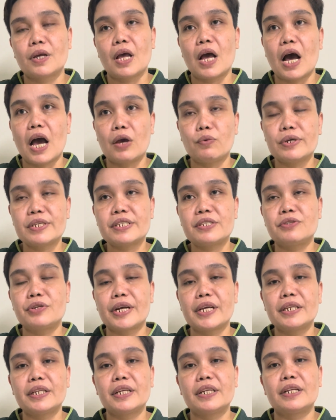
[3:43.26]
I was
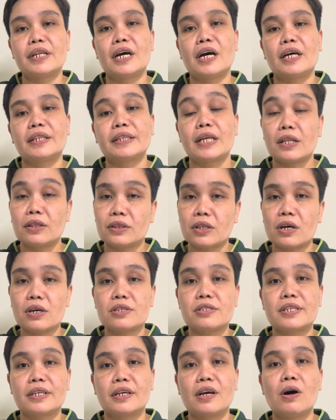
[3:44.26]
trained in a
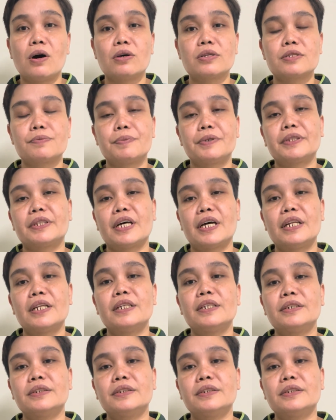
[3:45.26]
Tantoxin Hospital.